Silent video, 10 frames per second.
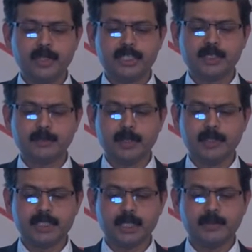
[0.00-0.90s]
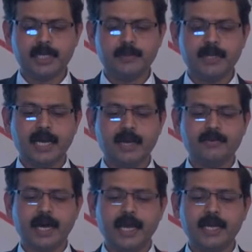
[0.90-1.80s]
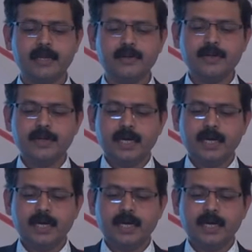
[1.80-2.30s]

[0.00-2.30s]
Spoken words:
dyslipidemia have higher